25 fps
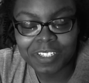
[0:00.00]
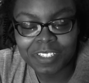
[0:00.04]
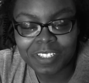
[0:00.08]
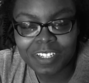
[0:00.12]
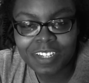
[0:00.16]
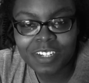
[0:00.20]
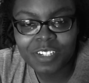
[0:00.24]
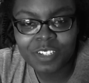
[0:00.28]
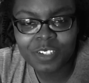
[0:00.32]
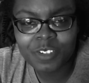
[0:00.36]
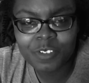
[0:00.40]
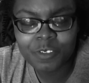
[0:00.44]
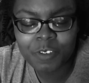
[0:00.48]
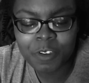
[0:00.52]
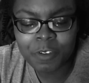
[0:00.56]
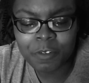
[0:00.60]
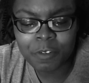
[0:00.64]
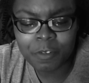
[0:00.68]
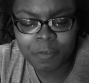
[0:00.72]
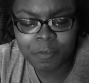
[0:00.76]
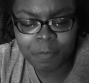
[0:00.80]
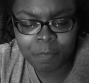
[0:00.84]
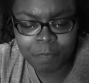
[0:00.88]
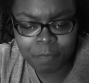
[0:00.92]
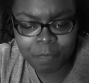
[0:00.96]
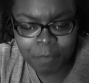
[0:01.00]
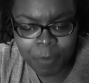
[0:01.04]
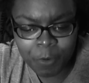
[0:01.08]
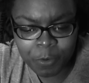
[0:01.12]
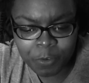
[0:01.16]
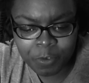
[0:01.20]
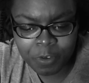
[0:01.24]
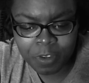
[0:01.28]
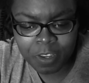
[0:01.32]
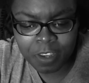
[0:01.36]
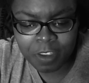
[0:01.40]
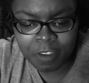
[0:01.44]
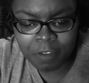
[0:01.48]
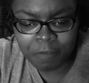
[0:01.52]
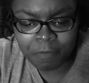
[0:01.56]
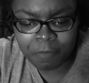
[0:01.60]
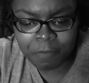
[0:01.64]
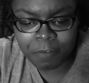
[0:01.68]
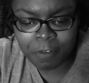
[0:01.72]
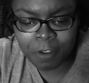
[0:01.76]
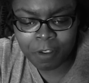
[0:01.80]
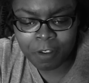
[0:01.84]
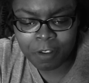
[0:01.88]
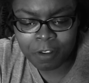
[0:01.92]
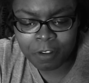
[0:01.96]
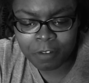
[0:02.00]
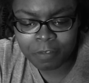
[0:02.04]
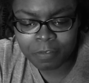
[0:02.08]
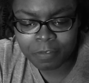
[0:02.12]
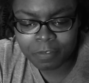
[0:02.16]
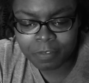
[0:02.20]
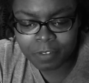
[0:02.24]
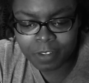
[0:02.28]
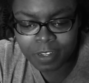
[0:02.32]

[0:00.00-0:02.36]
Things mostly involve